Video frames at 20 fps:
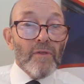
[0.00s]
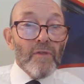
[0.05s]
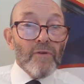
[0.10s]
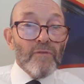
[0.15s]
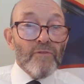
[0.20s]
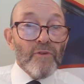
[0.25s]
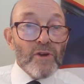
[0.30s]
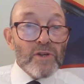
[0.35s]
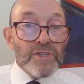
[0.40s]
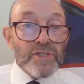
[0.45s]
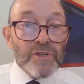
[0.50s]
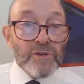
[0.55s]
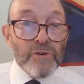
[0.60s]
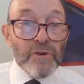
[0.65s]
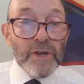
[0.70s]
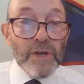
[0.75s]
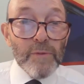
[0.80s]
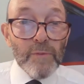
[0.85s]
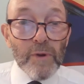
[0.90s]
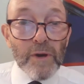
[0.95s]
the first
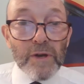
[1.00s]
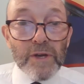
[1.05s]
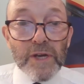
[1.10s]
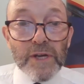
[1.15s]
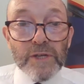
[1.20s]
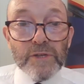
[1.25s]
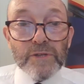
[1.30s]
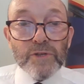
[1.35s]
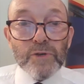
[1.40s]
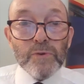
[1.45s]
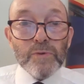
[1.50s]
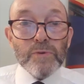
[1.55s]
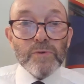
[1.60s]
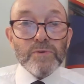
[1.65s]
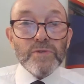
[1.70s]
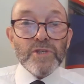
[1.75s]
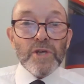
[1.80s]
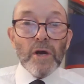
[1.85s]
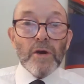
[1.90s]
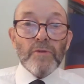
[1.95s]
degree working
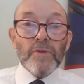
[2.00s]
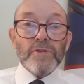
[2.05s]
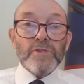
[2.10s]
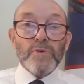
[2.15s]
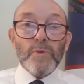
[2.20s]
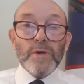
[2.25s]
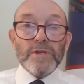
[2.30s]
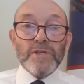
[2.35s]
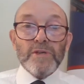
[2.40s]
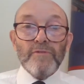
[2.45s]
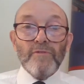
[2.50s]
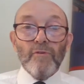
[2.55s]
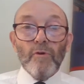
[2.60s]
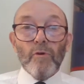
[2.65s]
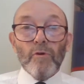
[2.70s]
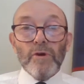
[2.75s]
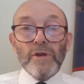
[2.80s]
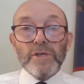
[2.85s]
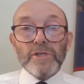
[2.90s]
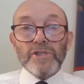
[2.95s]
tools are the
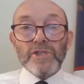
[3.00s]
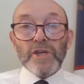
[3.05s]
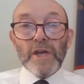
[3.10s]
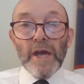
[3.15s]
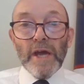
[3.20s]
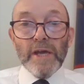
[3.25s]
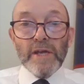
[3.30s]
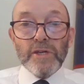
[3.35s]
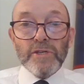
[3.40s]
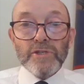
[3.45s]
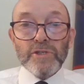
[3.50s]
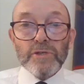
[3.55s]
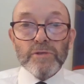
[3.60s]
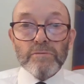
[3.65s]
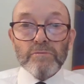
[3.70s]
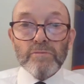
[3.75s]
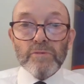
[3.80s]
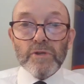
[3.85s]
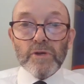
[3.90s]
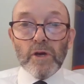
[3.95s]
24-inch gauge,
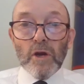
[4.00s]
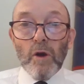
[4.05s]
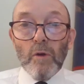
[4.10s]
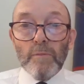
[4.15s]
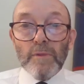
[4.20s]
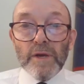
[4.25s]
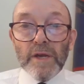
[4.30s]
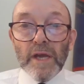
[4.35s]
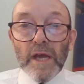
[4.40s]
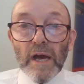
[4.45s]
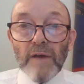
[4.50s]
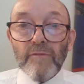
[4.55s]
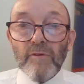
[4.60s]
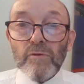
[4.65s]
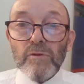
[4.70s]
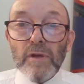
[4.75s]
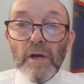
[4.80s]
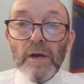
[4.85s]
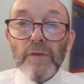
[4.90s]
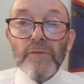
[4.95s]
the common
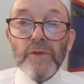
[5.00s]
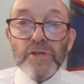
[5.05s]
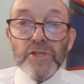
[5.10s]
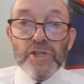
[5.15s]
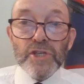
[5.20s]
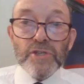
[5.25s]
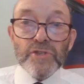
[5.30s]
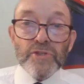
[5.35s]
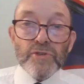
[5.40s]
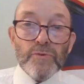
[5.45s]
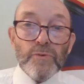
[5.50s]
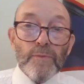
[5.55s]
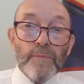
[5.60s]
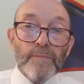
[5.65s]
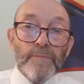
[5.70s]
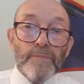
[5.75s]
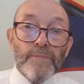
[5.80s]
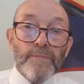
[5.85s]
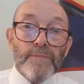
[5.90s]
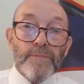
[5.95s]
gavel and the chisel.
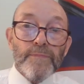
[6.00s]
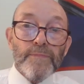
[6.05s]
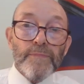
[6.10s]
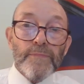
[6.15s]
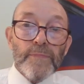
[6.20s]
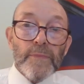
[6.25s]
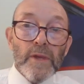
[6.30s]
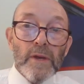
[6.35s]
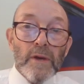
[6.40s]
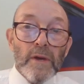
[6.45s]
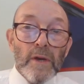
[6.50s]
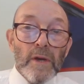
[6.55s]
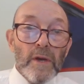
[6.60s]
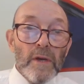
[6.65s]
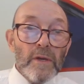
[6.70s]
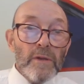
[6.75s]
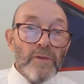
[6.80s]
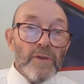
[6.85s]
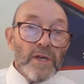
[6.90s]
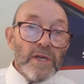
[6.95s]

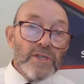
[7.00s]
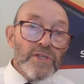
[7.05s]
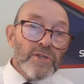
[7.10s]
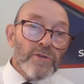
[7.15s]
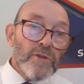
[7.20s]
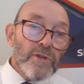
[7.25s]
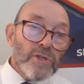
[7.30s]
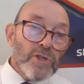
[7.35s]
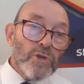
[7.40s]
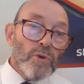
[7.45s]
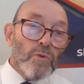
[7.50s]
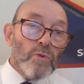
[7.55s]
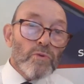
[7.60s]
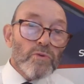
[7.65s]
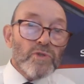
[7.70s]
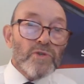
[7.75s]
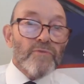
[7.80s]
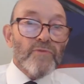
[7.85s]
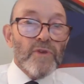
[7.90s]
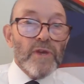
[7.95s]
These are the
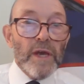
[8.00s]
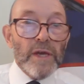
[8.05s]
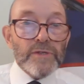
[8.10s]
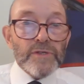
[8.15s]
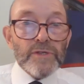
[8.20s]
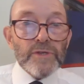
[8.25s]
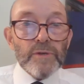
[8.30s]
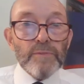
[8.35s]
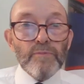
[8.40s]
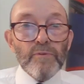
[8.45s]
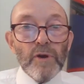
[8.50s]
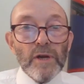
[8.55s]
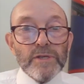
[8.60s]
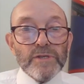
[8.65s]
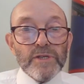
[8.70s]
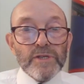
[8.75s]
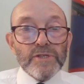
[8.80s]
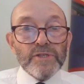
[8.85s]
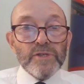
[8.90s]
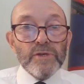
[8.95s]
tools of the entered
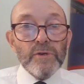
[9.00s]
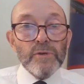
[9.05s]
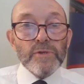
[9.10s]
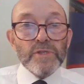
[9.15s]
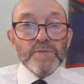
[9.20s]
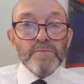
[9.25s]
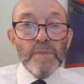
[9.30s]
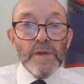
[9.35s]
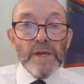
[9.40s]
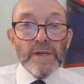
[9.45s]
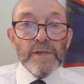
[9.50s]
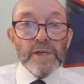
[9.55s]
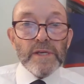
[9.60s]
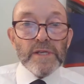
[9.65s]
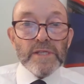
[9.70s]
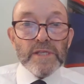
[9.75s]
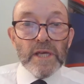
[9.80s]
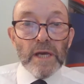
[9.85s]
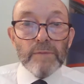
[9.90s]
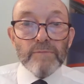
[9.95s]
apprentice who has been
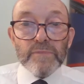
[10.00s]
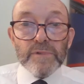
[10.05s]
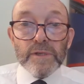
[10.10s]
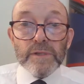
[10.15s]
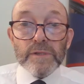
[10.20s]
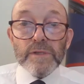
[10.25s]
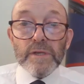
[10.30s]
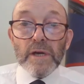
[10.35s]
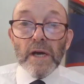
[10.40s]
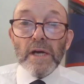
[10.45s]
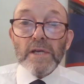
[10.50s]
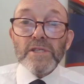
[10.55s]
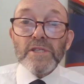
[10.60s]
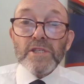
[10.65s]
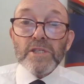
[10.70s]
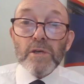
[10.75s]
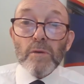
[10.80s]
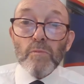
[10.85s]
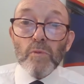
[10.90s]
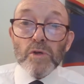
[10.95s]
accepted as
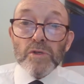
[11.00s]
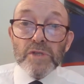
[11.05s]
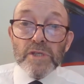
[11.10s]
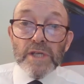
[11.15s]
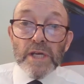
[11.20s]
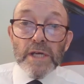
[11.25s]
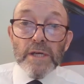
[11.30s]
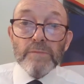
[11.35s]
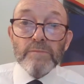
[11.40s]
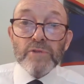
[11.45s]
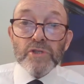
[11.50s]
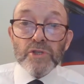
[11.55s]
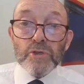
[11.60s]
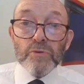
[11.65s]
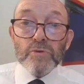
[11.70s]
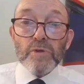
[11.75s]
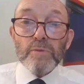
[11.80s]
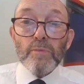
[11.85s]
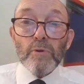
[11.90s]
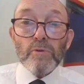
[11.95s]
someone deemed
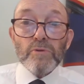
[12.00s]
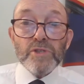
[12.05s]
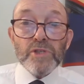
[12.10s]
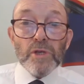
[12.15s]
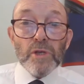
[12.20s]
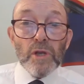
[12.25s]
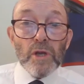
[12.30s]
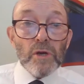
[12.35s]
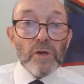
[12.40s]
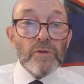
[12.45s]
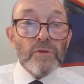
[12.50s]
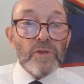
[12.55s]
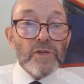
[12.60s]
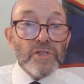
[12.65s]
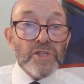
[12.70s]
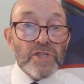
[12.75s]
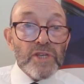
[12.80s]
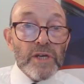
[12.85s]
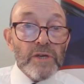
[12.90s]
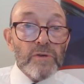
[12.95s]
suitable to learn the
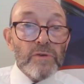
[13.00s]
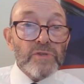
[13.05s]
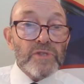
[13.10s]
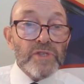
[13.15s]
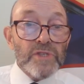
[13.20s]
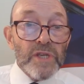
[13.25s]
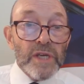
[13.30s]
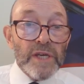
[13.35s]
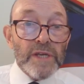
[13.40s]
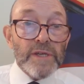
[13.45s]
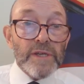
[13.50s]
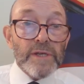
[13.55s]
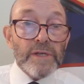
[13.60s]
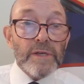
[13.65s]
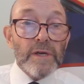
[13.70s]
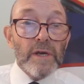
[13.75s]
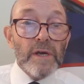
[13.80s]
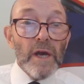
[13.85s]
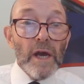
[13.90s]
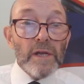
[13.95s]
skills needed
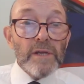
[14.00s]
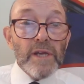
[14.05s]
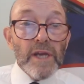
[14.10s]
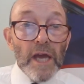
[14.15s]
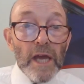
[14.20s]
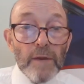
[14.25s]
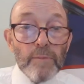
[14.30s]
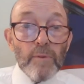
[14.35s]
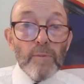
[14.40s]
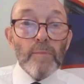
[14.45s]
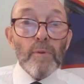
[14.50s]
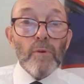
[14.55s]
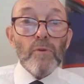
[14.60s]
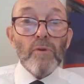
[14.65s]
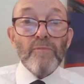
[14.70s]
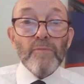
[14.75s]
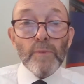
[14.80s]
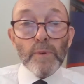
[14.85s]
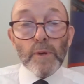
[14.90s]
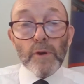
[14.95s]
and capable
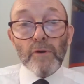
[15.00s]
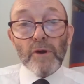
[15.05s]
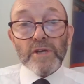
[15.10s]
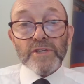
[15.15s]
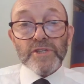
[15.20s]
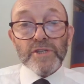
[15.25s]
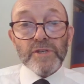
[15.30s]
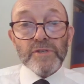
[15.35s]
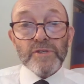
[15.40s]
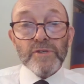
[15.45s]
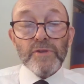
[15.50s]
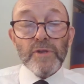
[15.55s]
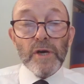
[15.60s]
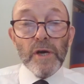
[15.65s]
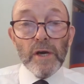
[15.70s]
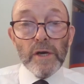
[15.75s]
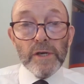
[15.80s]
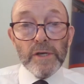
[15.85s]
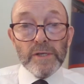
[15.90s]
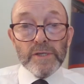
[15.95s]
of progressing to the
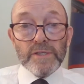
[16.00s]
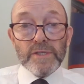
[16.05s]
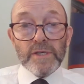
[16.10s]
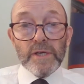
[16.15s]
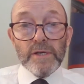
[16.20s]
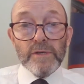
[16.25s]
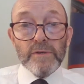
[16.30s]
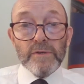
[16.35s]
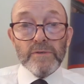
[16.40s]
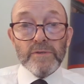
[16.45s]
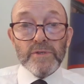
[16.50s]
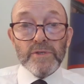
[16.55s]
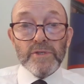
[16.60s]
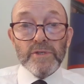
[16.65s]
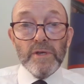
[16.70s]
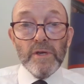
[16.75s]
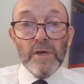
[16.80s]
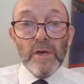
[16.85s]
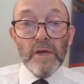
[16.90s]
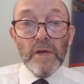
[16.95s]
higher skills.
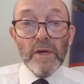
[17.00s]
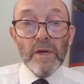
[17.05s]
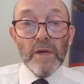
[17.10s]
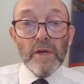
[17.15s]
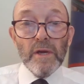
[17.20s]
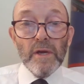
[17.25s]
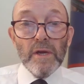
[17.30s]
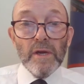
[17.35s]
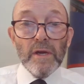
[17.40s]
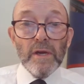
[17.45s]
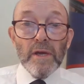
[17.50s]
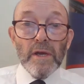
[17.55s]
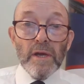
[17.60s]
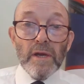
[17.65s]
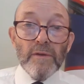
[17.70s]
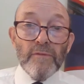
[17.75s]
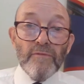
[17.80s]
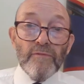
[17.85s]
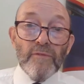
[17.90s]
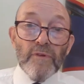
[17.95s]

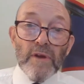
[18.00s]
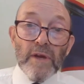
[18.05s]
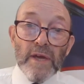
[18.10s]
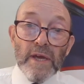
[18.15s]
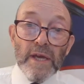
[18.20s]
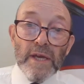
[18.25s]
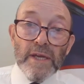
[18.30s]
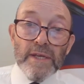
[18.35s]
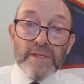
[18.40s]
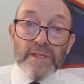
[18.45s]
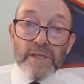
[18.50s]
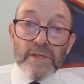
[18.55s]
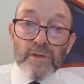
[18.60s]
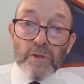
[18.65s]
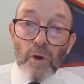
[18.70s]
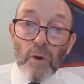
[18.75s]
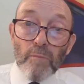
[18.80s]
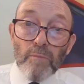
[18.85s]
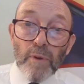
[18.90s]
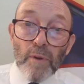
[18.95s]
If he did
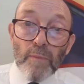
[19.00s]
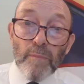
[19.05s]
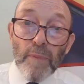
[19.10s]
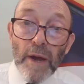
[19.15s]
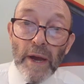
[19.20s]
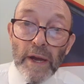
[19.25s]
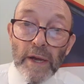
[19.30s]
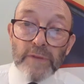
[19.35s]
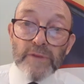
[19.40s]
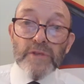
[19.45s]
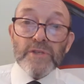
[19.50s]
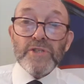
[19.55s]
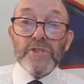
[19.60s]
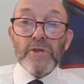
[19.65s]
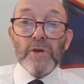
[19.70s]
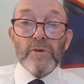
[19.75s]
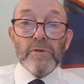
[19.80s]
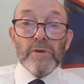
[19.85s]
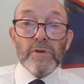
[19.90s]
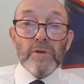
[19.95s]
not prepare the
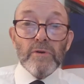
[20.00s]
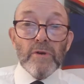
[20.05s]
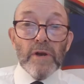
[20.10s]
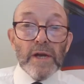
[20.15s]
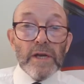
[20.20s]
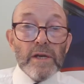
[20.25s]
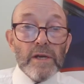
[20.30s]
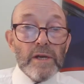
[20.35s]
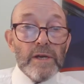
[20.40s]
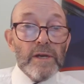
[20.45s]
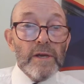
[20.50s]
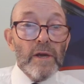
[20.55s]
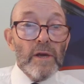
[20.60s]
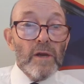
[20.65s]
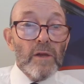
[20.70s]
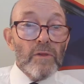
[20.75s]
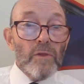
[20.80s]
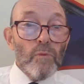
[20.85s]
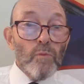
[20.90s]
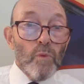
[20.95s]
stone correctly,
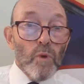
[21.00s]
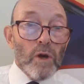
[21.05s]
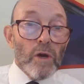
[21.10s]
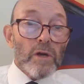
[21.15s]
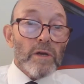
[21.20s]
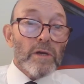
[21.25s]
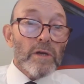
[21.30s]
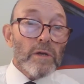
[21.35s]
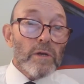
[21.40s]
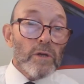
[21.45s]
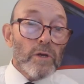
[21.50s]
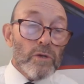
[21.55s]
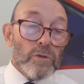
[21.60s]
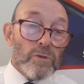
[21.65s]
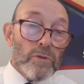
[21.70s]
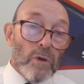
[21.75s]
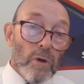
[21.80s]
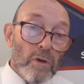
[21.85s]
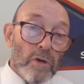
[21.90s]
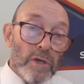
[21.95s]
the work
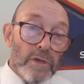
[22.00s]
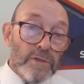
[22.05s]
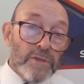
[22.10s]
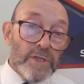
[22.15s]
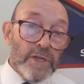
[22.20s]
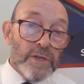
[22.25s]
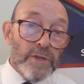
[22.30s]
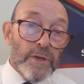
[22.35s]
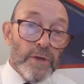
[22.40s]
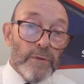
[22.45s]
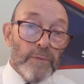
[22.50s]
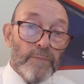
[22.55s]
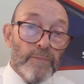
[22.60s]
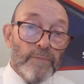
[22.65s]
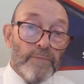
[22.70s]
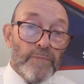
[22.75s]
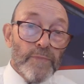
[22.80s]
could not continue.